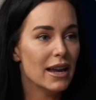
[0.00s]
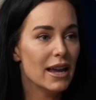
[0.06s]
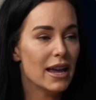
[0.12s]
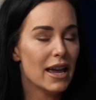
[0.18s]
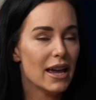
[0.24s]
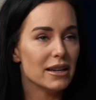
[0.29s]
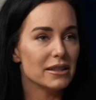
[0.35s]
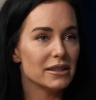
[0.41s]

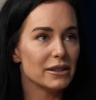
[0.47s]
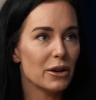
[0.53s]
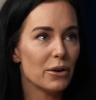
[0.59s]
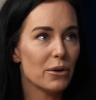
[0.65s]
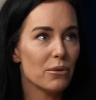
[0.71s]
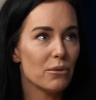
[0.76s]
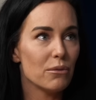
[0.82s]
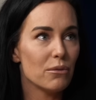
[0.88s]
Yeah. And
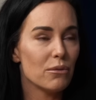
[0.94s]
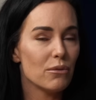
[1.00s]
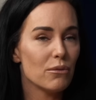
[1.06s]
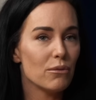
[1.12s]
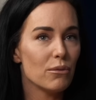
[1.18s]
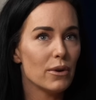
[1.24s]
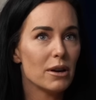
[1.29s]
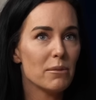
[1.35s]
so,
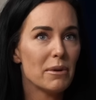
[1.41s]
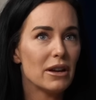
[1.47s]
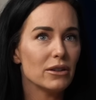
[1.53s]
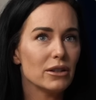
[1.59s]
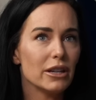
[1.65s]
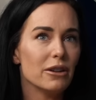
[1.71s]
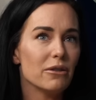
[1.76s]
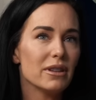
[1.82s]
what
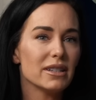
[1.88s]
about, you know,